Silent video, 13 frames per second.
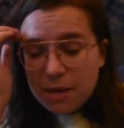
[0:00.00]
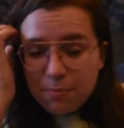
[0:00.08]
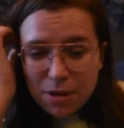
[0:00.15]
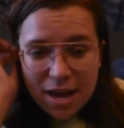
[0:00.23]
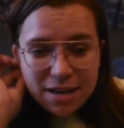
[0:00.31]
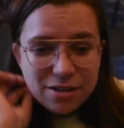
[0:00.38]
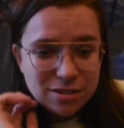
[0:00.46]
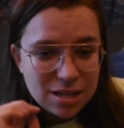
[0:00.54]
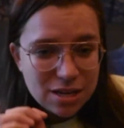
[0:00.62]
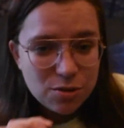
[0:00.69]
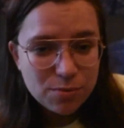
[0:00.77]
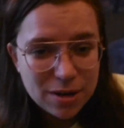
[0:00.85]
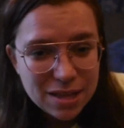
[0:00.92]
Blinders, then
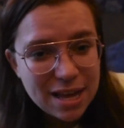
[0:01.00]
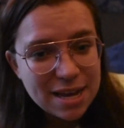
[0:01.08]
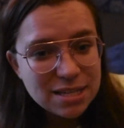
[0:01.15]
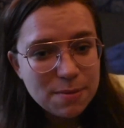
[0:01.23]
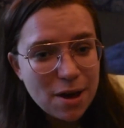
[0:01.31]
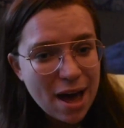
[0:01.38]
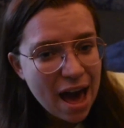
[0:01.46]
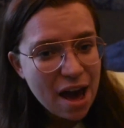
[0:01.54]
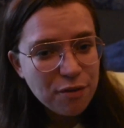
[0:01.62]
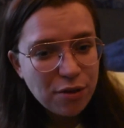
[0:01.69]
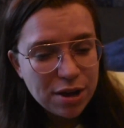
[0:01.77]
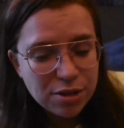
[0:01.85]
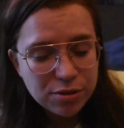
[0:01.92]
you realize about
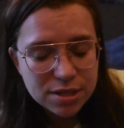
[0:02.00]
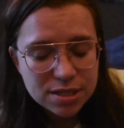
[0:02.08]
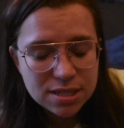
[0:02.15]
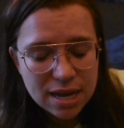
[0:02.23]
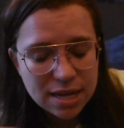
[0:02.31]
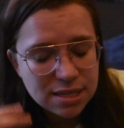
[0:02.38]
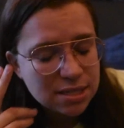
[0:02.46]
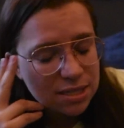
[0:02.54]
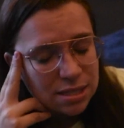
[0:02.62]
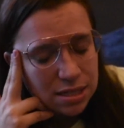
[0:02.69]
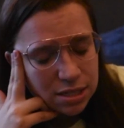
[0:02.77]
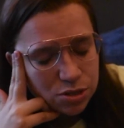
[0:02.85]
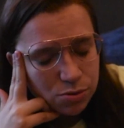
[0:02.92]
halfway through the 2nd
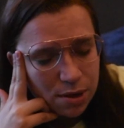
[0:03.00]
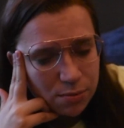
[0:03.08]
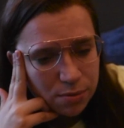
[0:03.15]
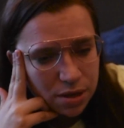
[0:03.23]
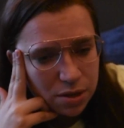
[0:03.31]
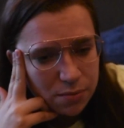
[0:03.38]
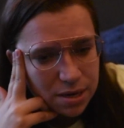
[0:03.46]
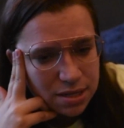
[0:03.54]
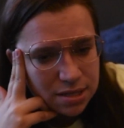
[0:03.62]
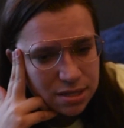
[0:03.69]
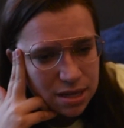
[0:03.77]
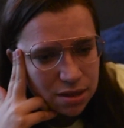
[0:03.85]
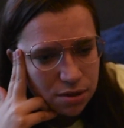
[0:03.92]
season, do I really want to
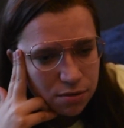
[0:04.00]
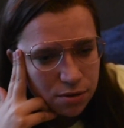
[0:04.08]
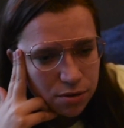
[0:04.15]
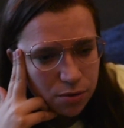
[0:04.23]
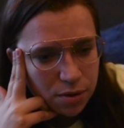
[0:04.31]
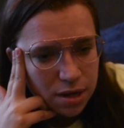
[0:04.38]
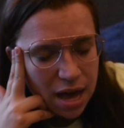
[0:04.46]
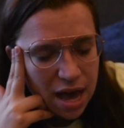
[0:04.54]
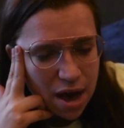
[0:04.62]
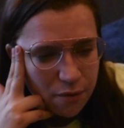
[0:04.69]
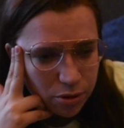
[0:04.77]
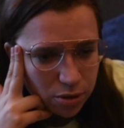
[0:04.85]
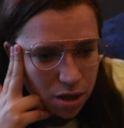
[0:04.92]
sit through
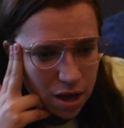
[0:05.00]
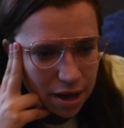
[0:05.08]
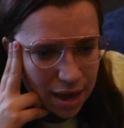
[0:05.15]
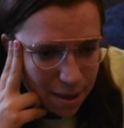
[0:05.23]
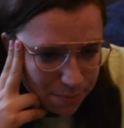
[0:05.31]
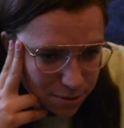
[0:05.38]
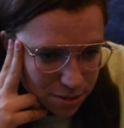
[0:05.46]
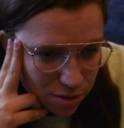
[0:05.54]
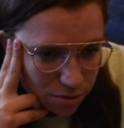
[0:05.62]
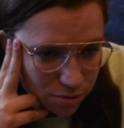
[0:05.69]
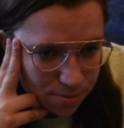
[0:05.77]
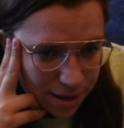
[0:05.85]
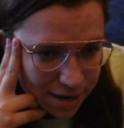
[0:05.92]
hour-long
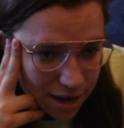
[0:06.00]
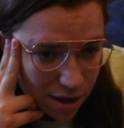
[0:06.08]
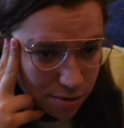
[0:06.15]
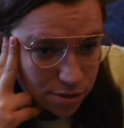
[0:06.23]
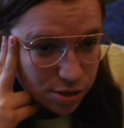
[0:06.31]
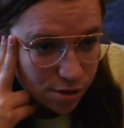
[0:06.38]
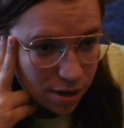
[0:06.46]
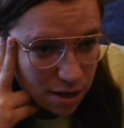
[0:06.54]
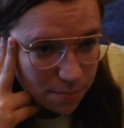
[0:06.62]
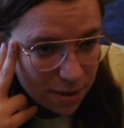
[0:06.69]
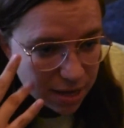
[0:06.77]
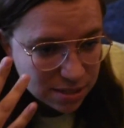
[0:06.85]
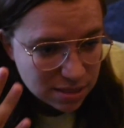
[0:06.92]
episodes right now during a
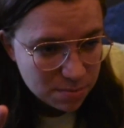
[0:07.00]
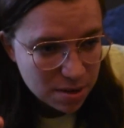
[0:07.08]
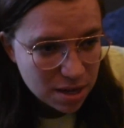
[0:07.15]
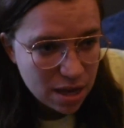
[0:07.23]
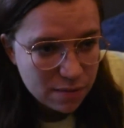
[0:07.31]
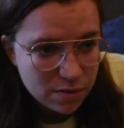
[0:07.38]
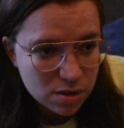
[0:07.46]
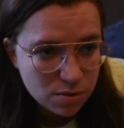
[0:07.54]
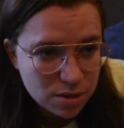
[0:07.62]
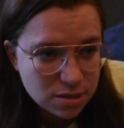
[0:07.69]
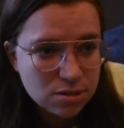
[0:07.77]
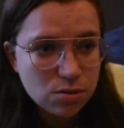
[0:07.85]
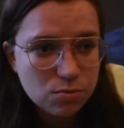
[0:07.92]
pandemic, even though
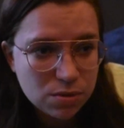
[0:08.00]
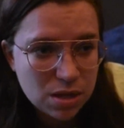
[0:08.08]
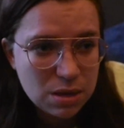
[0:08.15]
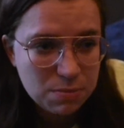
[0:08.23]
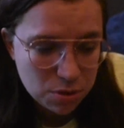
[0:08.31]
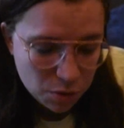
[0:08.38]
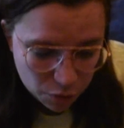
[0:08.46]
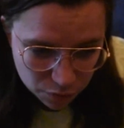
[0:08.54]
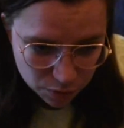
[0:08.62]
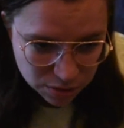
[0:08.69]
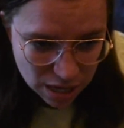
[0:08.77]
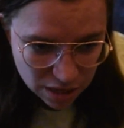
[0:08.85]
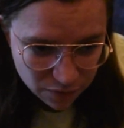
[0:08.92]
this is a really beautiful
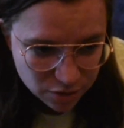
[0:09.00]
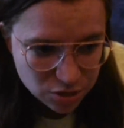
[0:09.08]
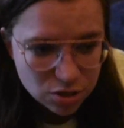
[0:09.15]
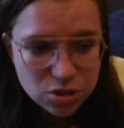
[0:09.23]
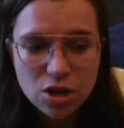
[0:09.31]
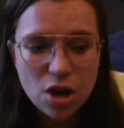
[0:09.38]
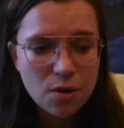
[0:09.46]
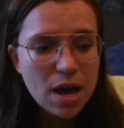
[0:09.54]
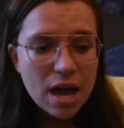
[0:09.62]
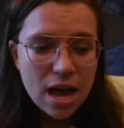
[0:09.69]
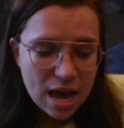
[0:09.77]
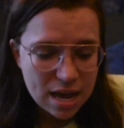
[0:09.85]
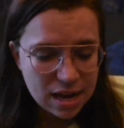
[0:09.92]
television show,
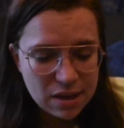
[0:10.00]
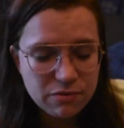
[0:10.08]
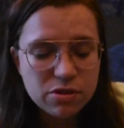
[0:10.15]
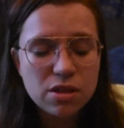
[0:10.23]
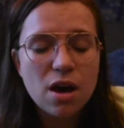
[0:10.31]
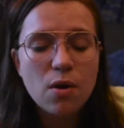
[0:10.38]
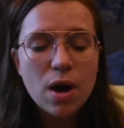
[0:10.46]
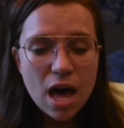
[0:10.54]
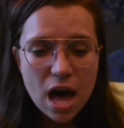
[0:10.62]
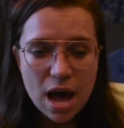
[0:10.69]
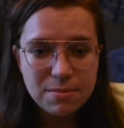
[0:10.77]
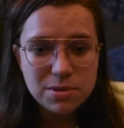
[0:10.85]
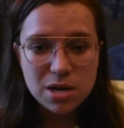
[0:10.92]
and even though
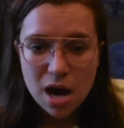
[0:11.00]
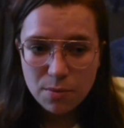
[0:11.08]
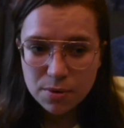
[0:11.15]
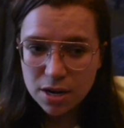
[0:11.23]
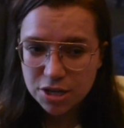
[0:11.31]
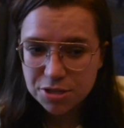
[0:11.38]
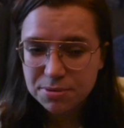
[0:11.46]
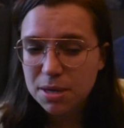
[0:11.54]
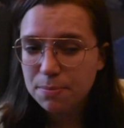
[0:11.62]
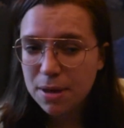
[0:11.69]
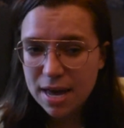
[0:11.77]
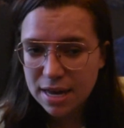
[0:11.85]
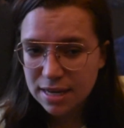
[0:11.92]
I'm not 100%
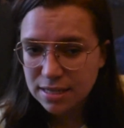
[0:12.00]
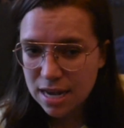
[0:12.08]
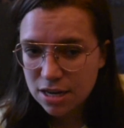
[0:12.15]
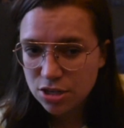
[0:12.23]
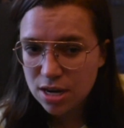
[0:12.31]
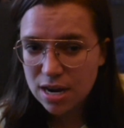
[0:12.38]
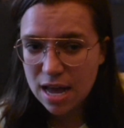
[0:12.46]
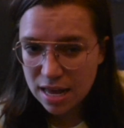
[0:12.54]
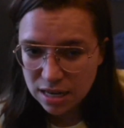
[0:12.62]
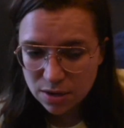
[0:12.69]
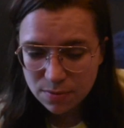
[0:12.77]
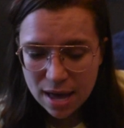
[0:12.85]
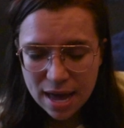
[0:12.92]
paying attention
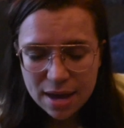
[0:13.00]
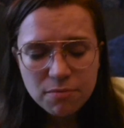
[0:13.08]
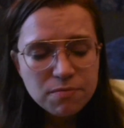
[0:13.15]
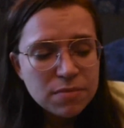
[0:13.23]
anyway?